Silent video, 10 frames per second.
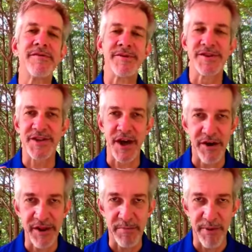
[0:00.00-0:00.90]
Just
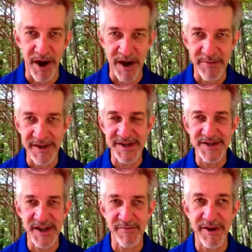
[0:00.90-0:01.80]
go to the bottom of
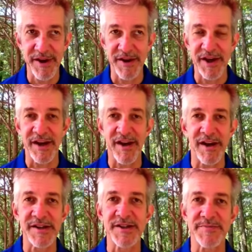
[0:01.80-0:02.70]
this email and
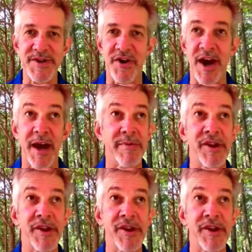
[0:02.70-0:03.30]
unsubscribe